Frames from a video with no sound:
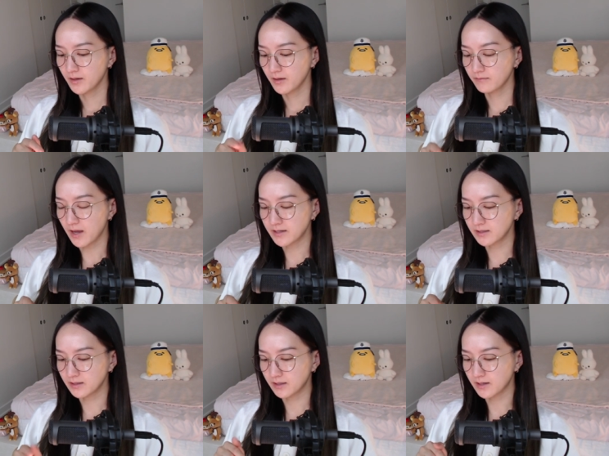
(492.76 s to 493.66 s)
If
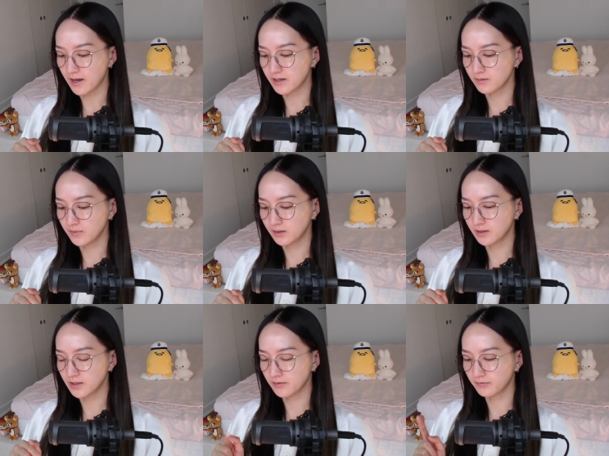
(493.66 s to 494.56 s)
anything, I make
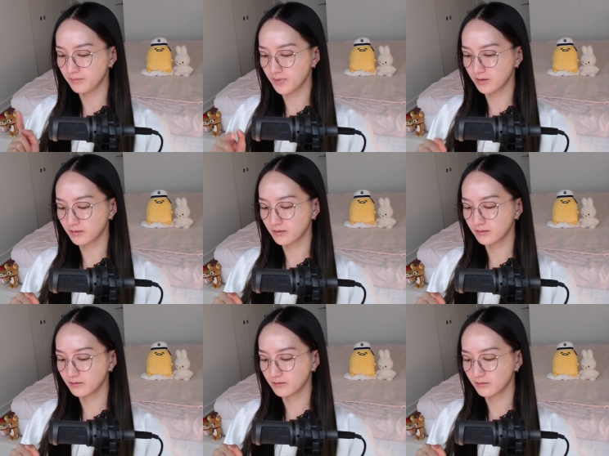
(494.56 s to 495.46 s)
enough milk,
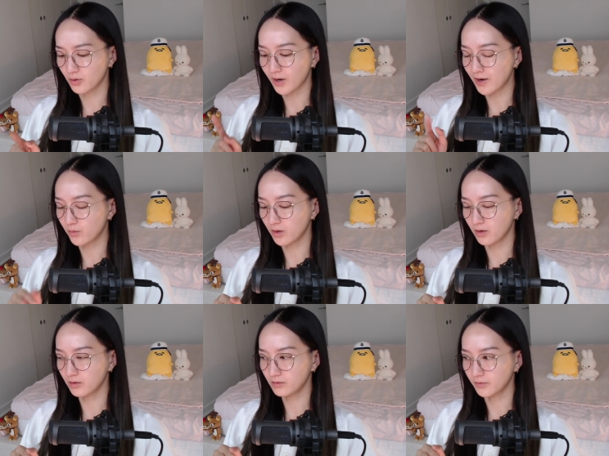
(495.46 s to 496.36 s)
or I
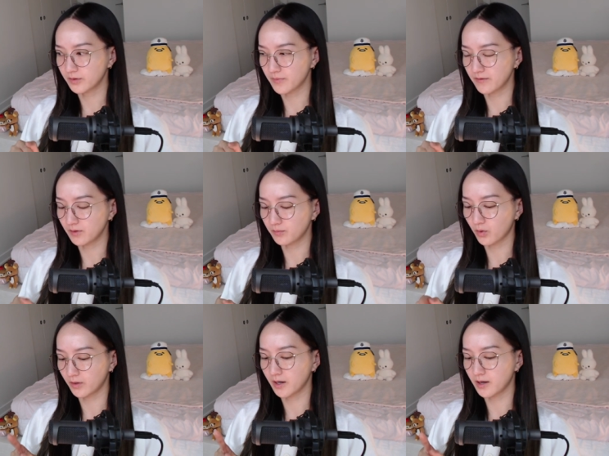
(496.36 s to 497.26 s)
will, with my
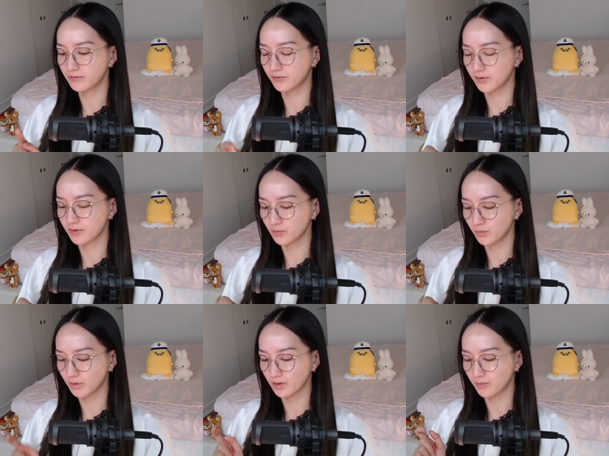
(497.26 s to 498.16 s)
Vaporeon for the Mumu
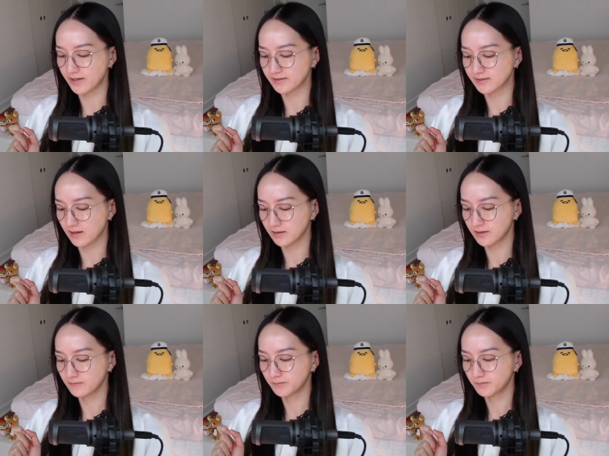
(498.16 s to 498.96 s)
Caprese Salad.